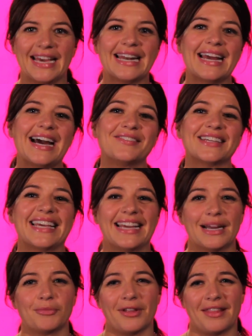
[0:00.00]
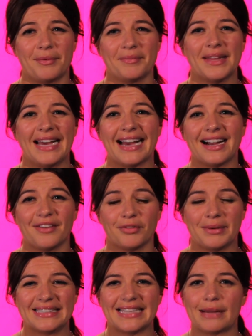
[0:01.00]
and I have a camera that I got from
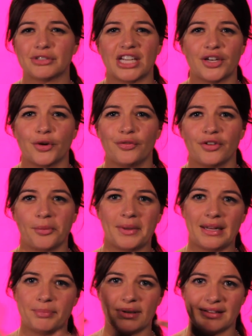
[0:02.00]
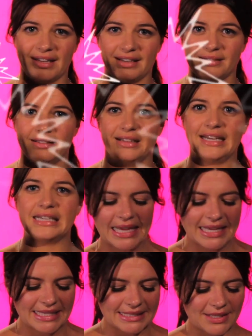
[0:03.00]
my dad, which had no film in it, but like clicked.
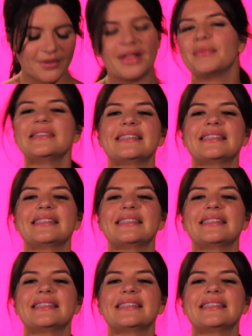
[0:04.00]
So then we